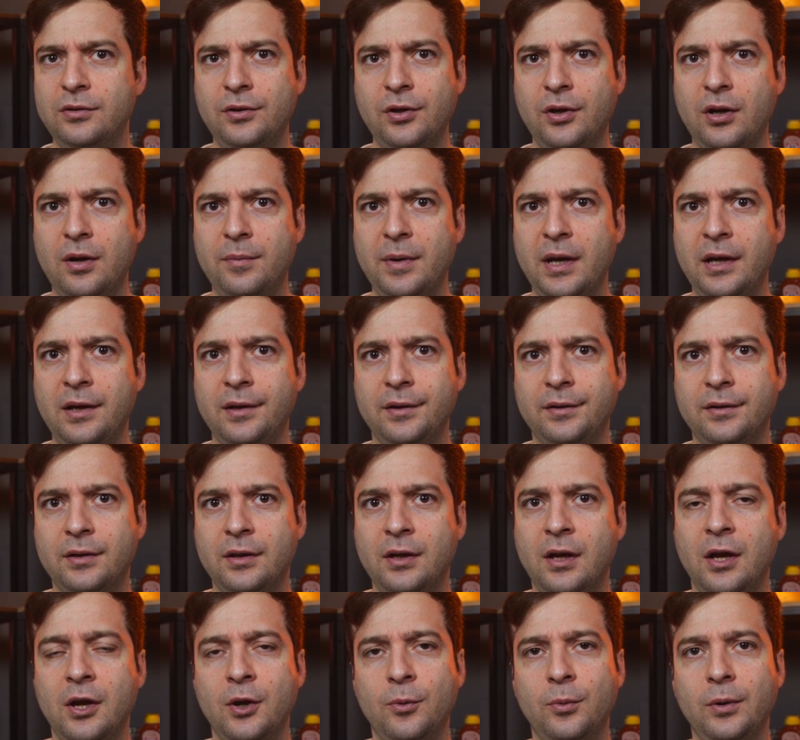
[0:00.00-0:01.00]
Gonna make it.
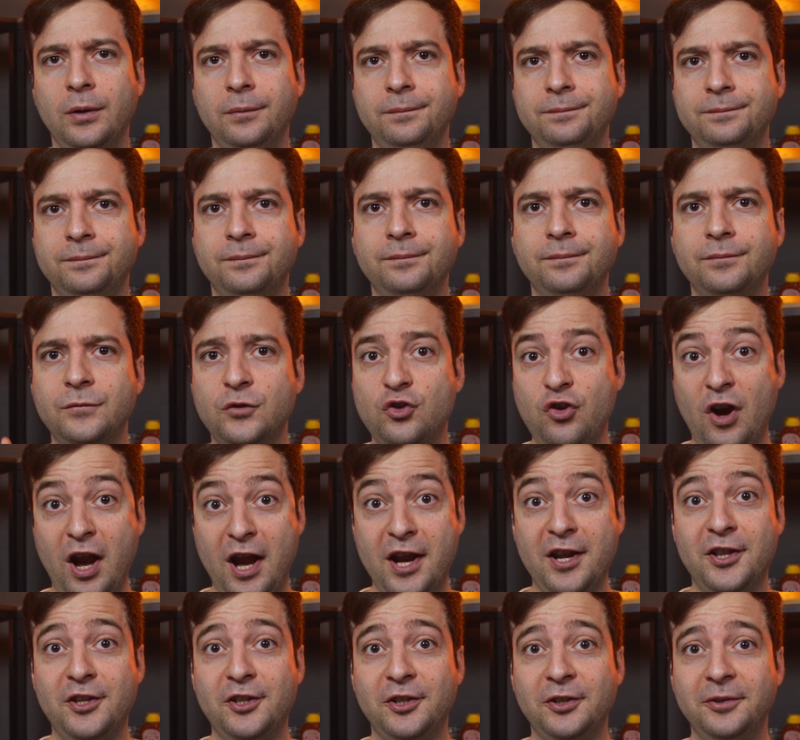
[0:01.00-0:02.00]
Well, try
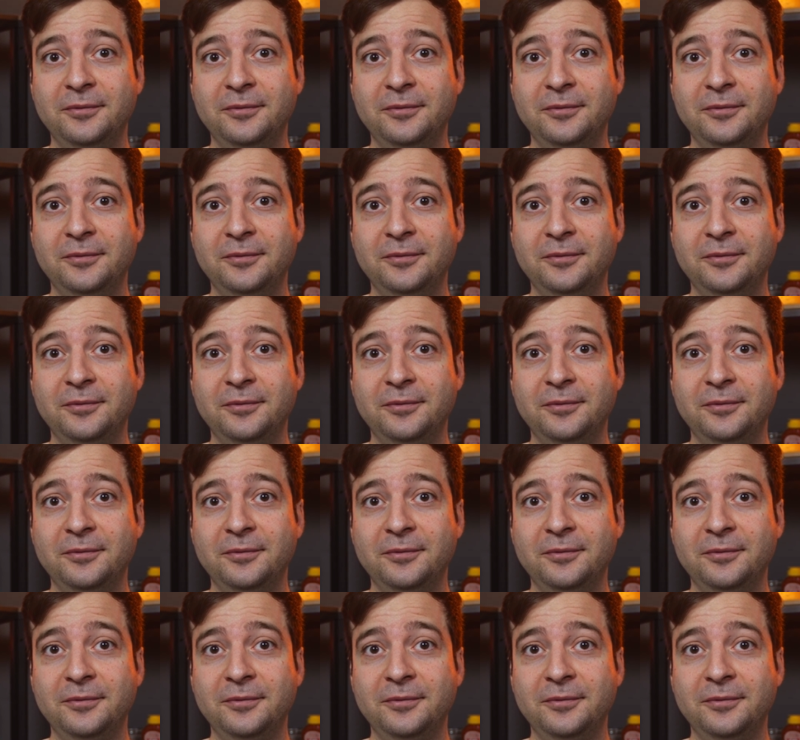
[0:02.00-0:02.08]
it.